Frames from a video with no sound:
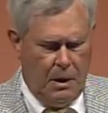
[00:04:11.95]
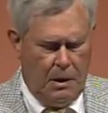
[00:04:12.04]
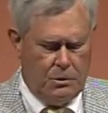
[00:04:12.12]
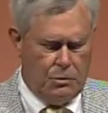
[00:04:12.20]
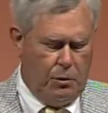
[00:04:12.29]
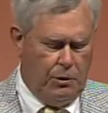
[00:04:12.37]

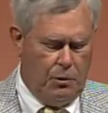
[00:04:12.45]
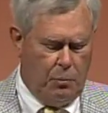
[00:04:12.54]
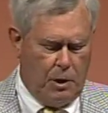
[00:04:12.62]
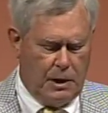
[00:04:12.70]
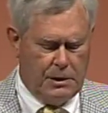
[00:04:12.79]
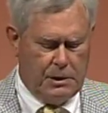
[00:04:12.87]
So your
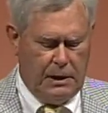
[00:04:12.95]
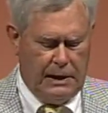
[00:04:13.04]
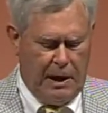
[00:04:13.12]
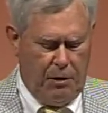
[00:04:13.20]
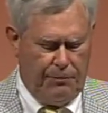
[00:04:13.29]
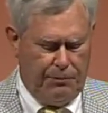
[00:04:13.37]
work is cut
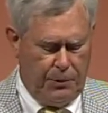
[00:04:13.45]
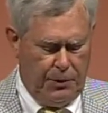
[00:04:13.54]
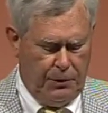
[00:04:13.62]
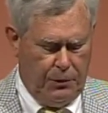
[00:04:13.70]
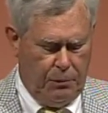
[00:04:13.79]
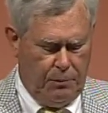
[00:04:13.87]
out for
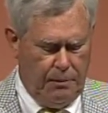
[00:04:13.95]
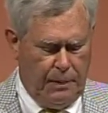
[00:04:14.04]
you.